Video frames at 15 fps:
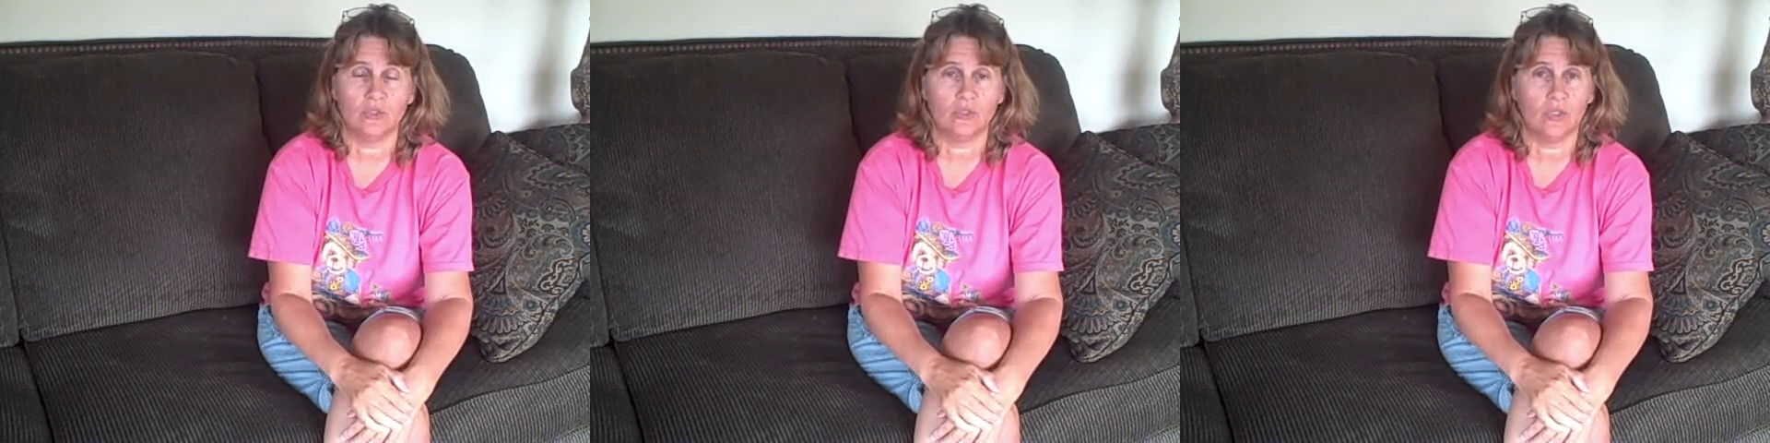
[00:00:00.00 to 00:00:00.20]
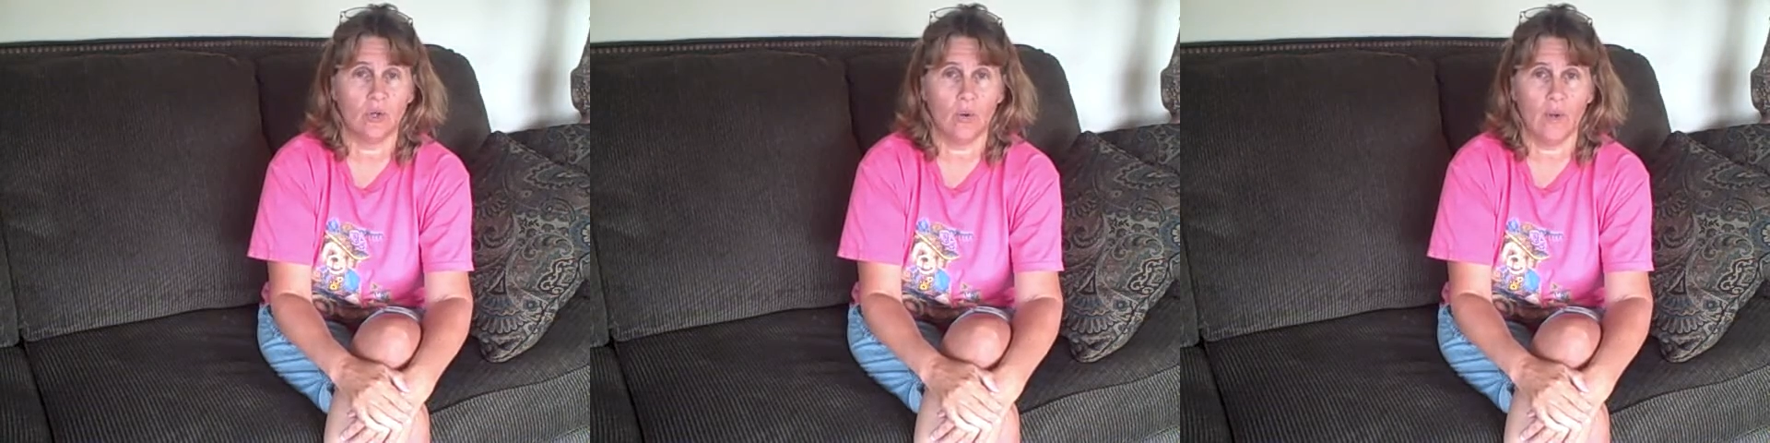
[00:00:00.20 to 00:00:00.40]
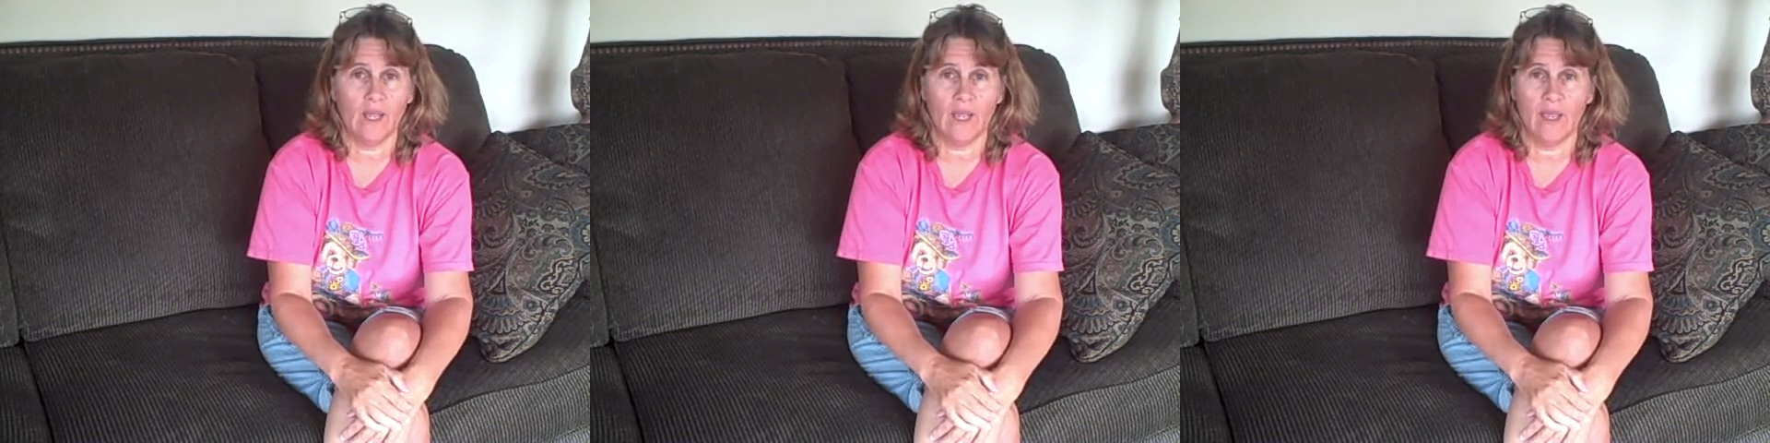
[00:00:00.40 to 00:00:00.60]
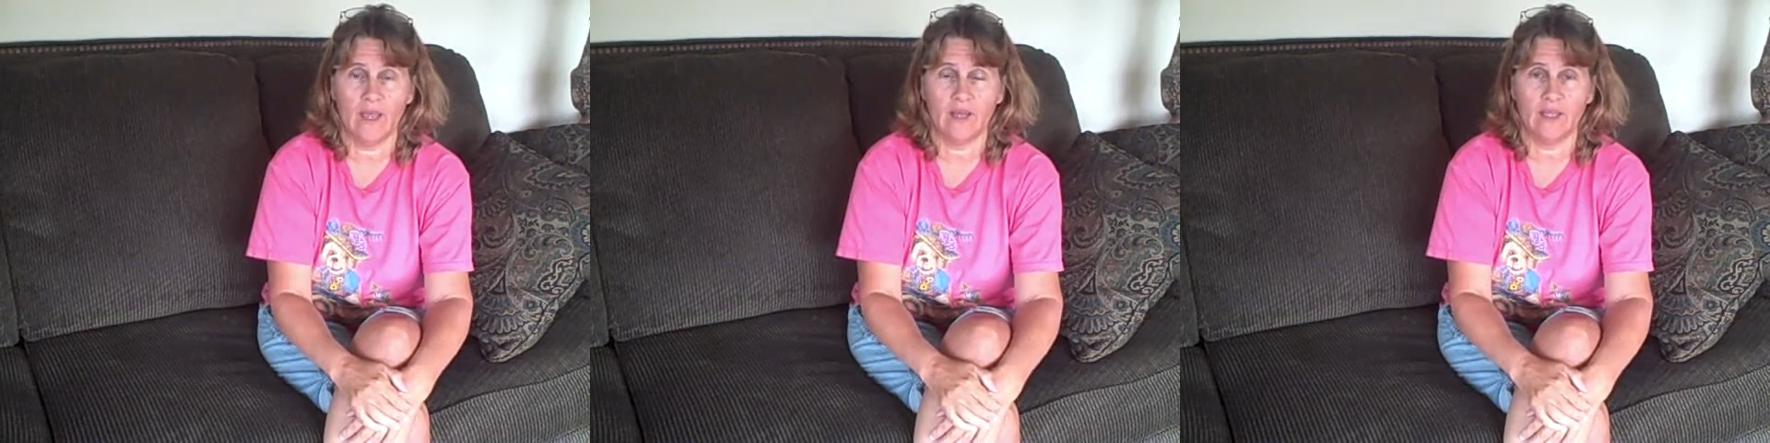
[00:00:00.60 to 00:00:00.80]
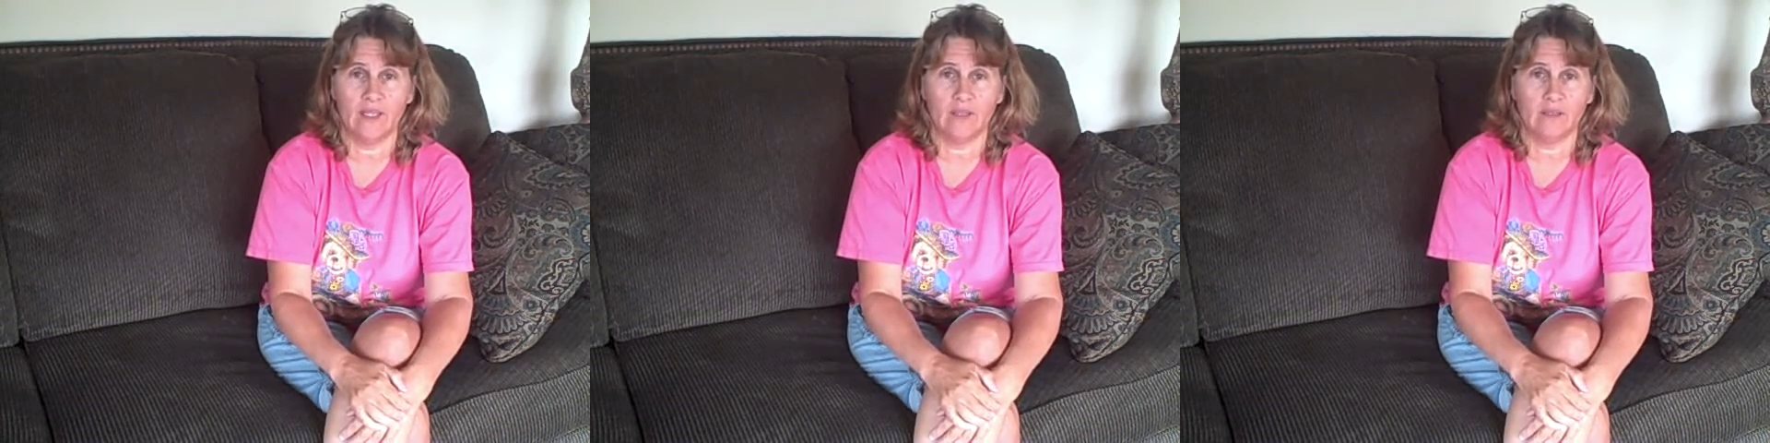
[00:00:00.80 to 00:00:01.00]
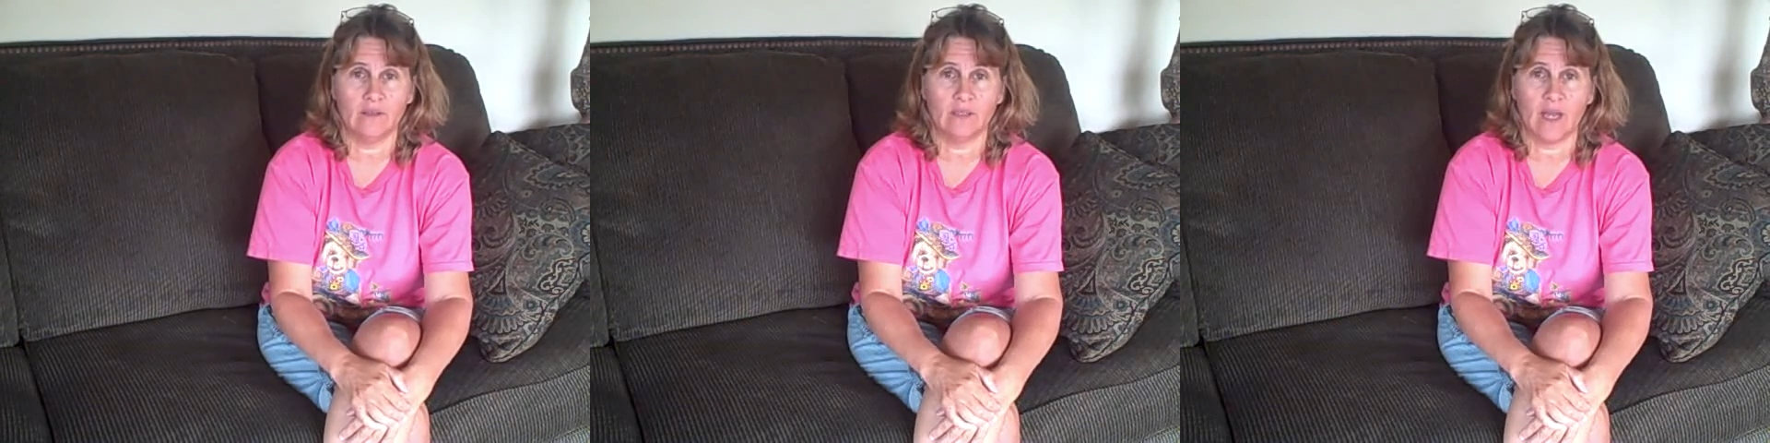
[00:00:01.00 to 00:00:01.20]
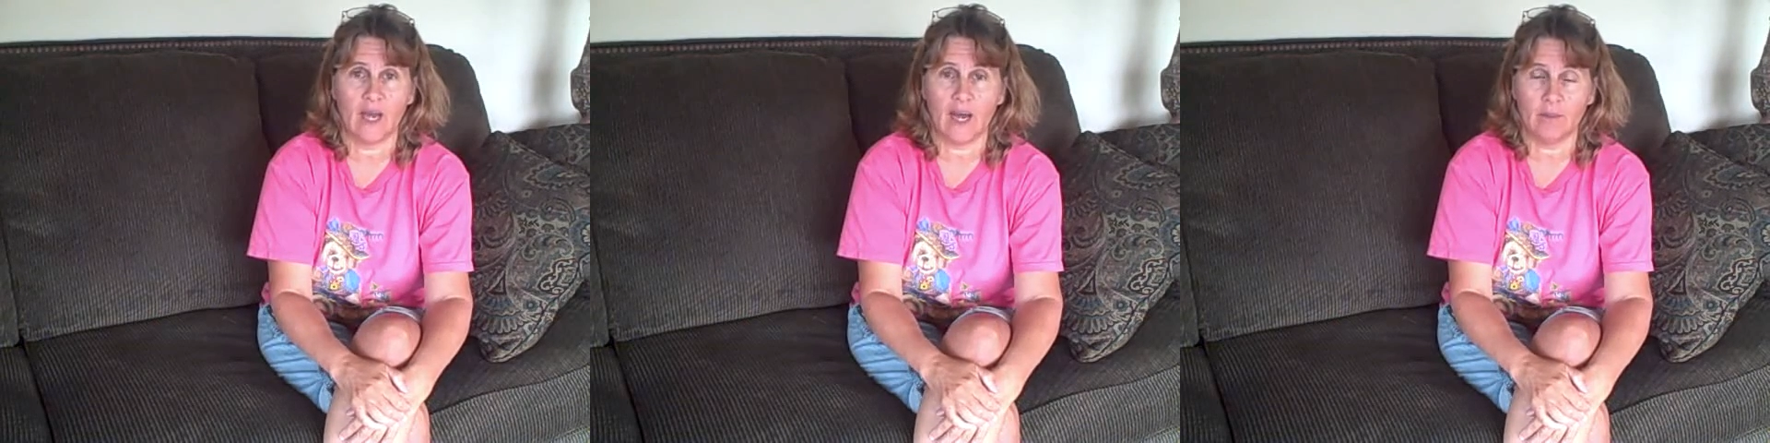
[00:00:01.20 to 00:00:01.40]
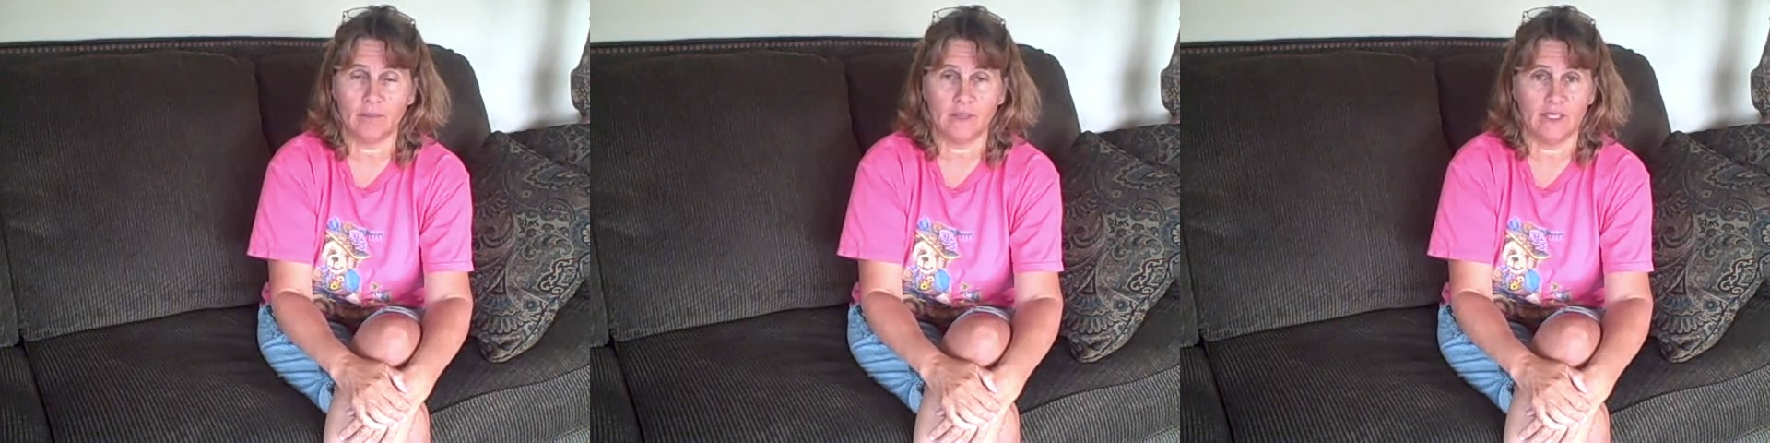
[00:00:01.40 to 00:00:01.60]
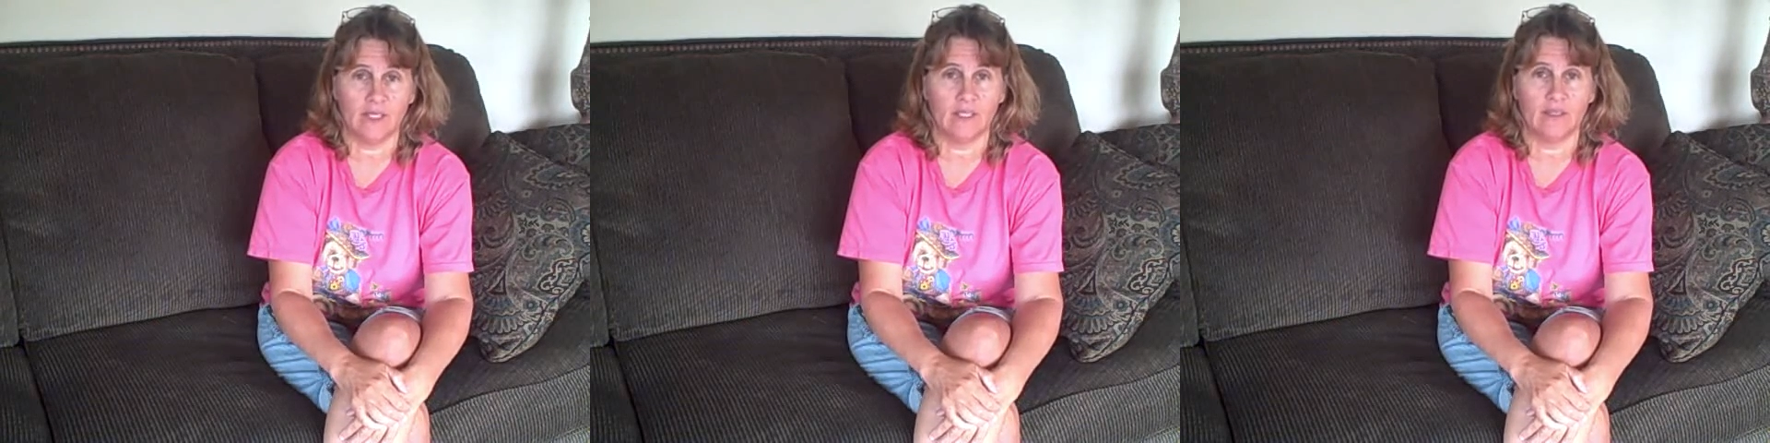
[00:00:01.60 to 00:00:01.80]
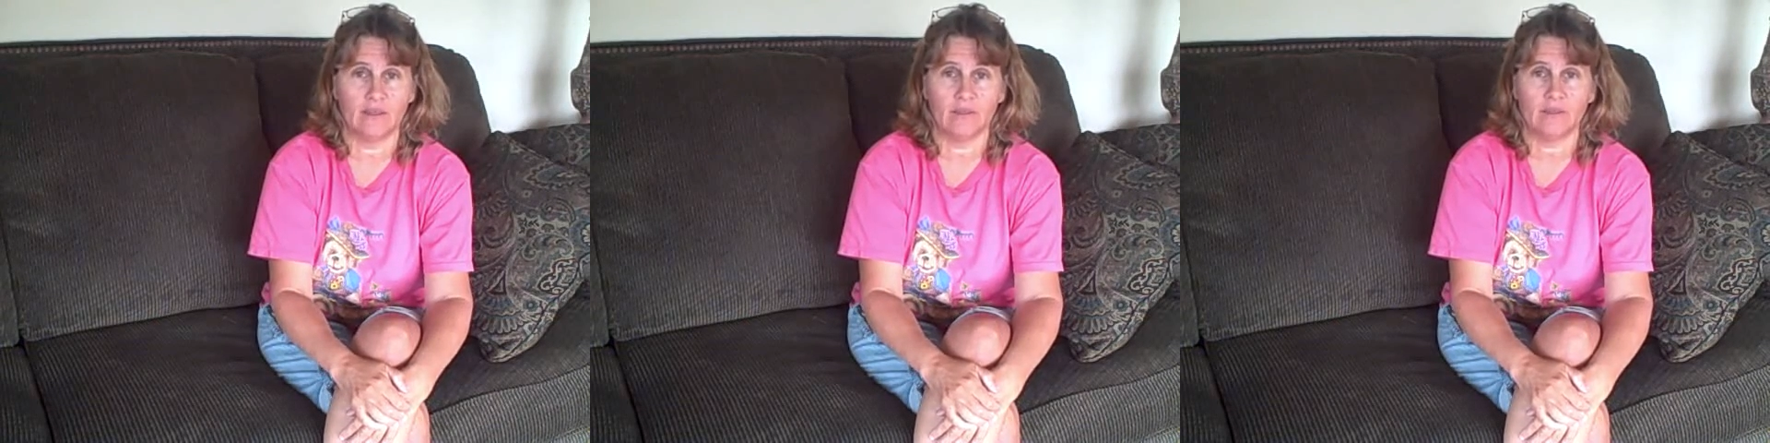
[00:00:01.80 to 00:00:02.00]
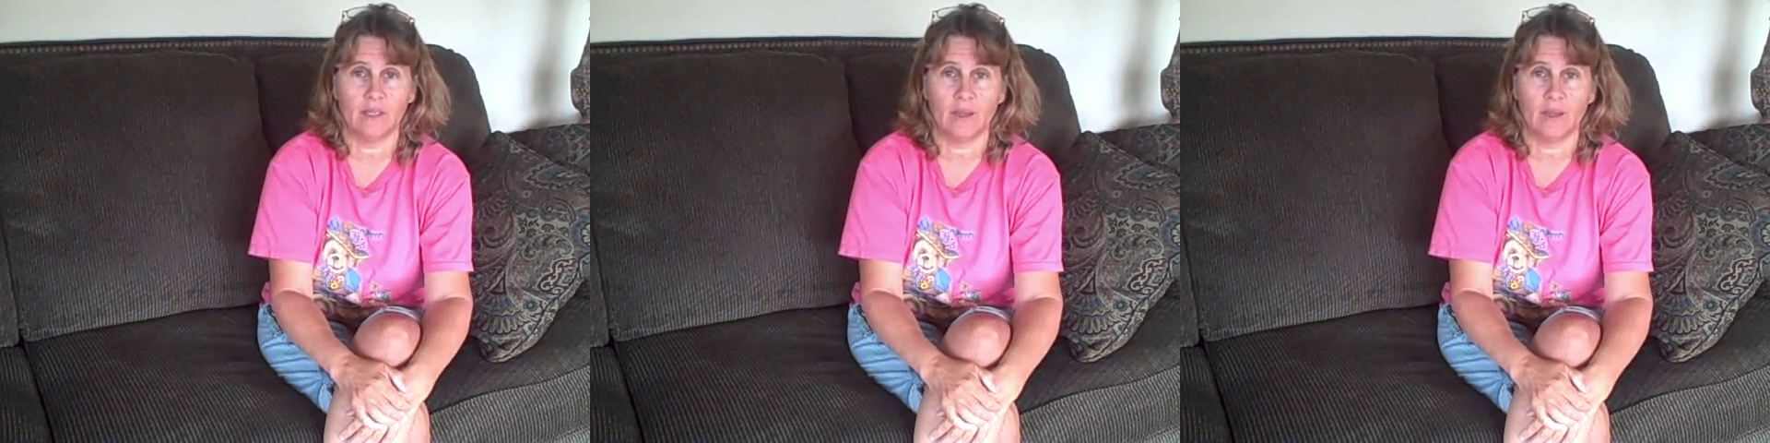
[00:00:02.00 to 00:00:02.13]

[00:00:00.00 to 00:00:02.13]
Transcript: go ahead and opt in.